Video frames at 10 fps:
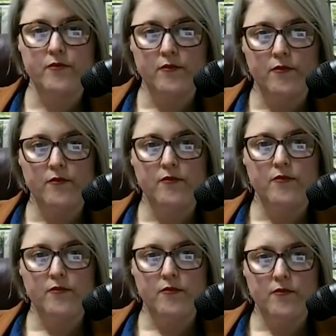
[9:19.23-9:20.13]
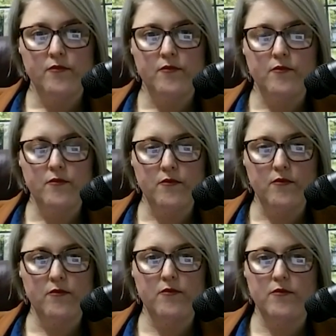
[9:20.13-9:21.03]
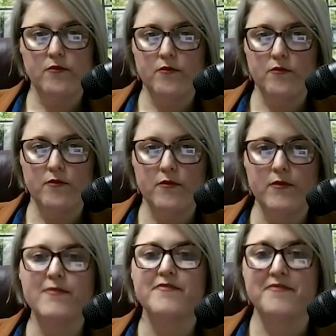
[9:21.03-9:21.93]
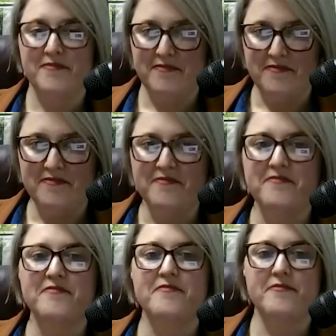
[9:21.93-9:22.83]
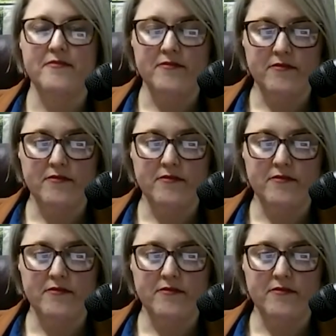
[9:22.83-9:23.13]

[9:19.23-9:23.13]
This person isn't speaking.